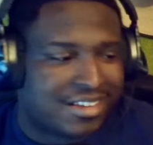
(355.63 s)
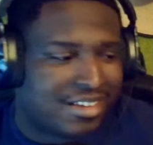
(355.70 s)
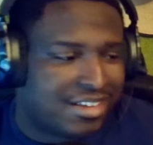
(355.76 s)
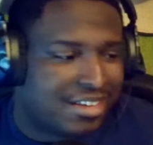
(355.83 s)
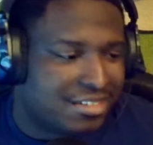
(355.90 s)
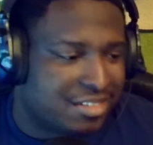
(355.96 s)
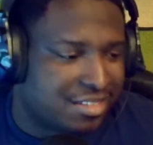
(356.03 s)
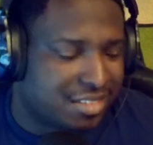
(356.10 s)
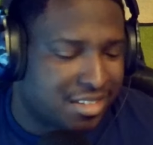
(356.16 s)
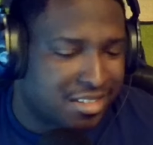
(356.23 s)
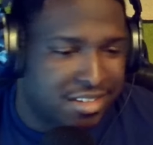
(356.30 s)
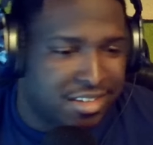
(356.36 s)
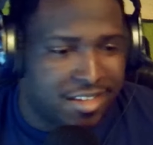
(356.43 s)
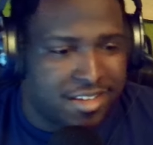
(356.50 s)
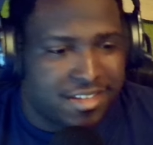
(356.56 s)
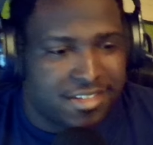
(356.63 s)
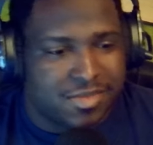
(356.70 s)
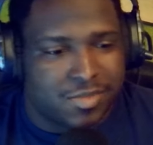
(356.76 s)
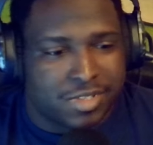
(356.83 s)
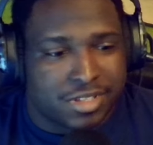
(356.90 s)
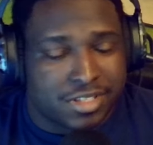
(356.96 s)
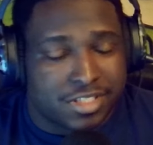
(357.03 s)
It just it, it hits
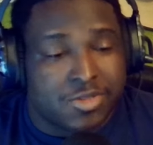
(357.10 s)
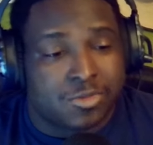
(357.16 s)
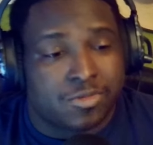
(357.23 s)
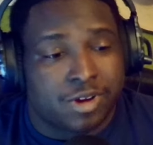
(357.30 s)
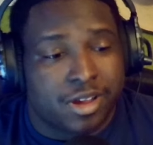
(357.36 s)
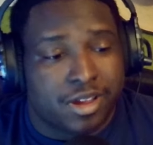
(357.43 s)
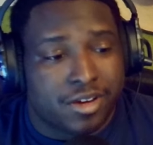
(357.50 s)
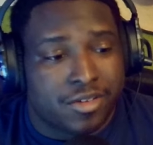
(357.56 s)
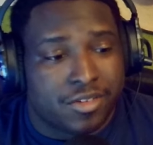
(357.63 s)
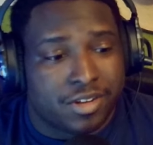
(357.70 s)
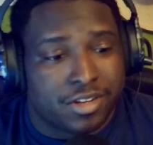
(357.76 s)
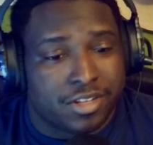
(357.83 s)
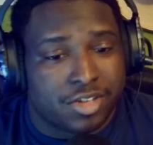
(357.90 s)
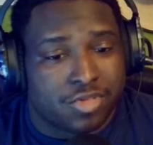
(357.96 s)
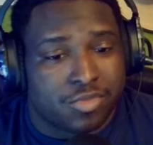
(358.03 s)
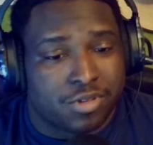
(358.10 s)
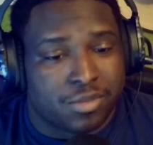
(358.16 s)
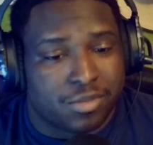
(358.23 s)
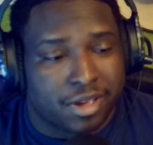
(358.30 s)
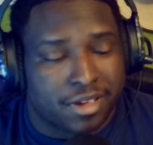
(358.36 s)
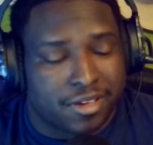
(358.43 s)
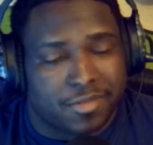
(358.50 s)
me. This one right here and Inhuman
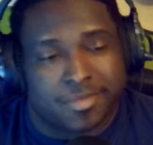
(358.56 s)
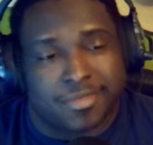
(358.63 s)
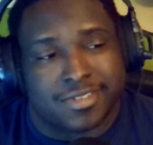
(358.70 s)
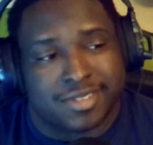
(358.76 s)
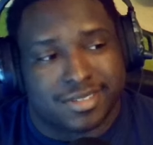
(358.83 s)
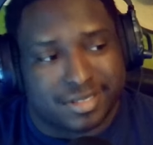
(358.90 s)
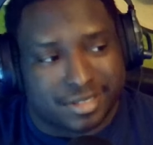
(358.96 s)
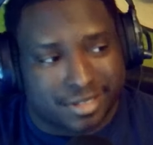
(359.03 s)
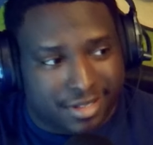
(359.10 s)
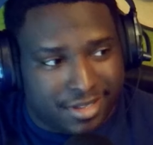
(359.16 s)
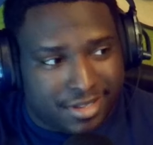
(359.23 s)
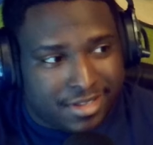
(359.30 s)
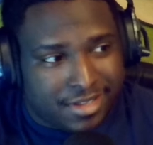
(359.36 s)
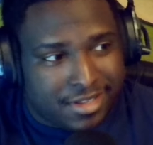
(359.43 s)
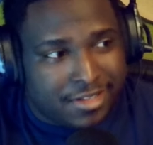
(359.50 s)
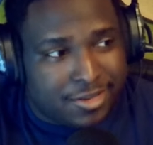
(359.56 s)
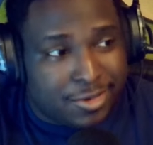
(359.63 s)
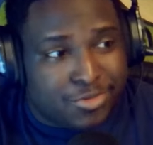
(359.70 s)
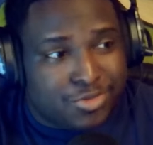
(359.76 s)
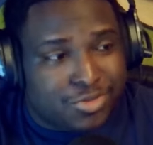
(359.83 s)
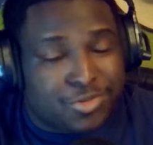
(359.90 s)
by him. It just those two